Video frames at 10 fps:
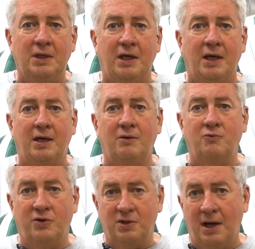And
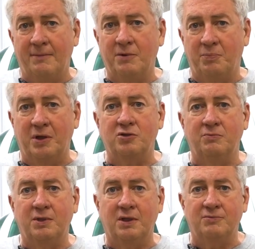with time, the picture
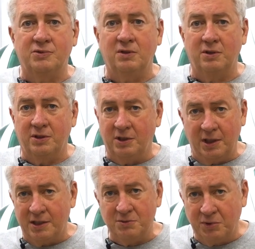becomes clearer. And it
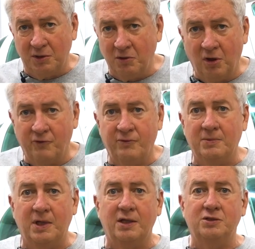hasn't been long from
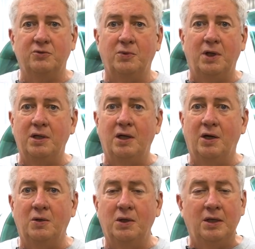the accident right
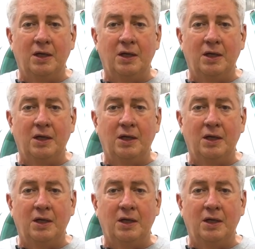now.